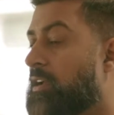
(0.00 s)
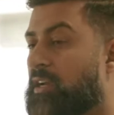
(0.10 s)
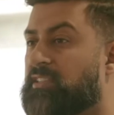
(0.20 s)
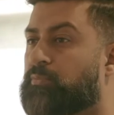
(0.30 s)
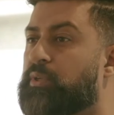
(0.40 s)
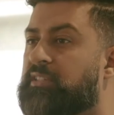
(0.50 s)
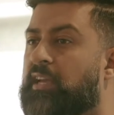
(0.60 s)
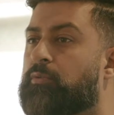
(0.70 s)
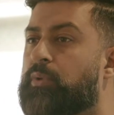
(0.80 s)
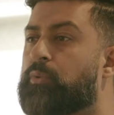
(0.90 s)
is we
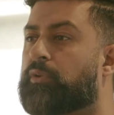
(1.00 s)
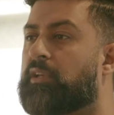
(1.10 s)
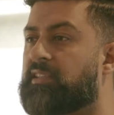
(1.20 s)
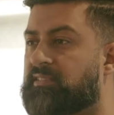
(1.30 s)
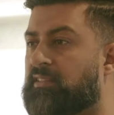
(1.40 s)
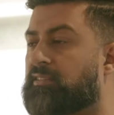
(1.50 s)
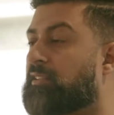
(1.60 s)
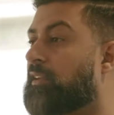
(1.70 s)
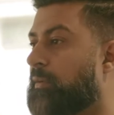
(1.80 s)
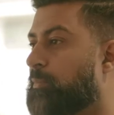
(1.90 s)
said we would listen to
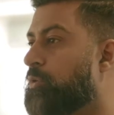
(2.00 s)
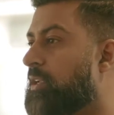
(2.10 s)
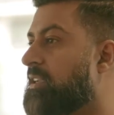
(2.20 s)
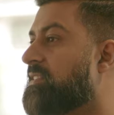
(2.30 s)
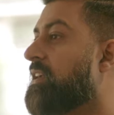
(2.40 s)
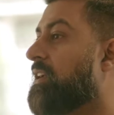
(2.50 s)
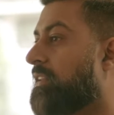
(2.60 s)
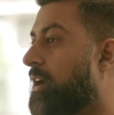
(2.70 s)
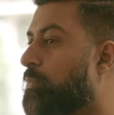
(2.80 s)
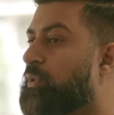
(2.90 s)
the communities
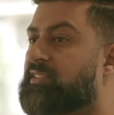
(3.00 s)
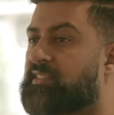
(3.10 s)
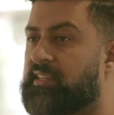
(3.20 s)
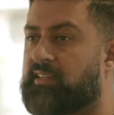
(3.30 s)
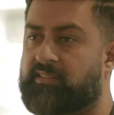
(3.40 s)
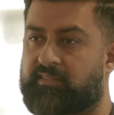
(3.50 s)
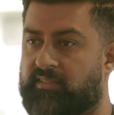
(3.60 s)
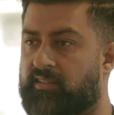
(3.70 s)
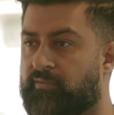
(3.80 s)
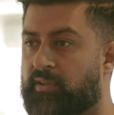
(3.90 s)
that we seek to
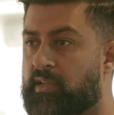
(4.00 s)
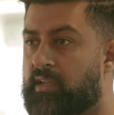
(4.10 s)
serve.